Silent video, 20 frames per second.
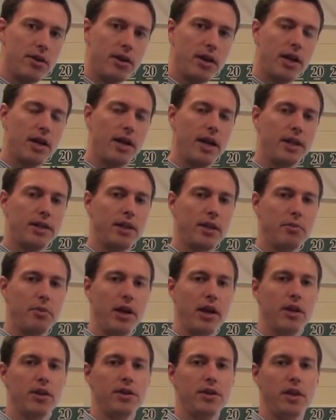connecting
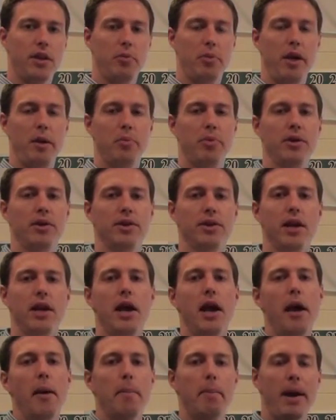Michael to the papers.
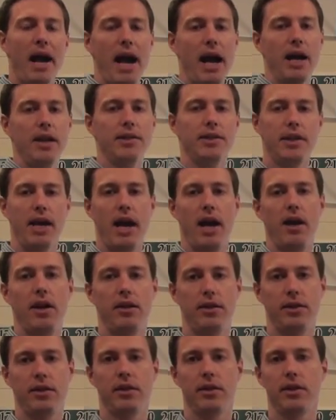Pass
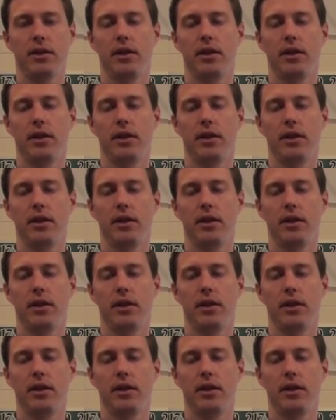out